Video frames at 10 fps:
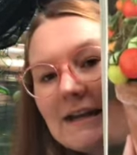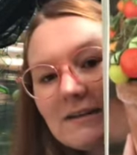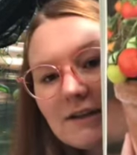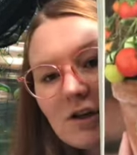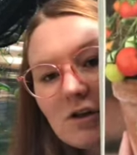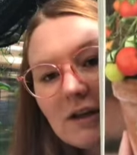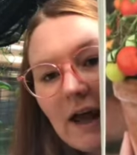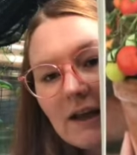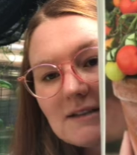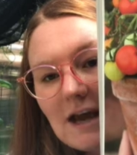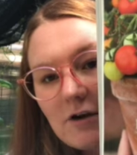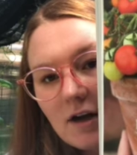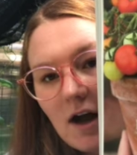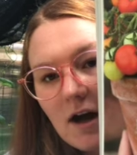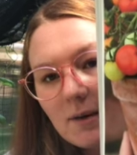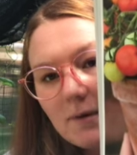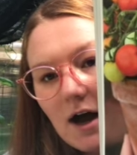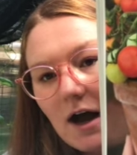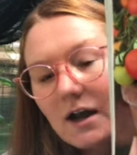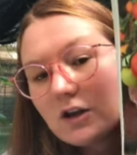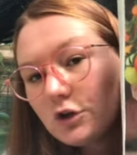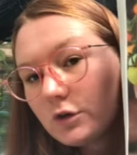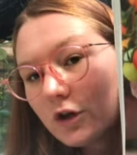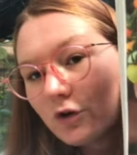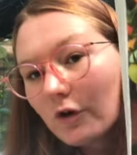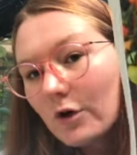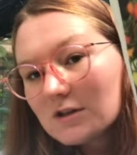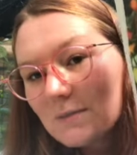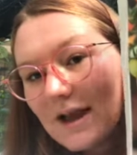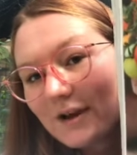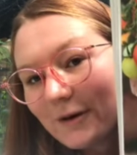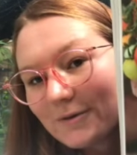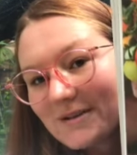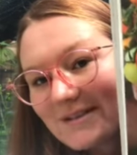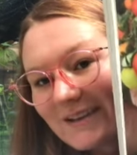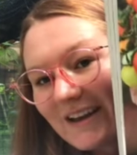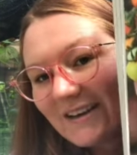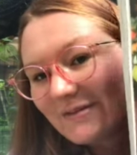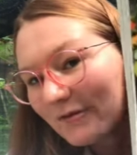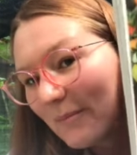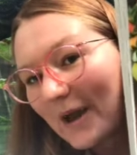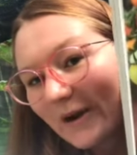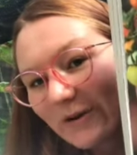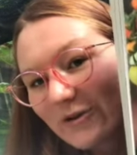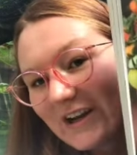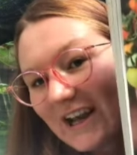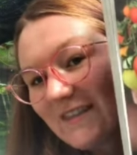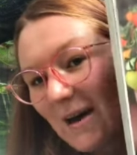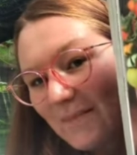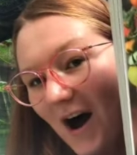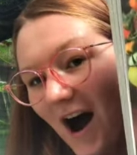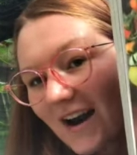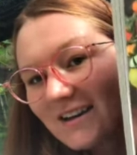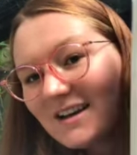little like terracotta pot, you can grow tomatoes from Baker Creek in that pot.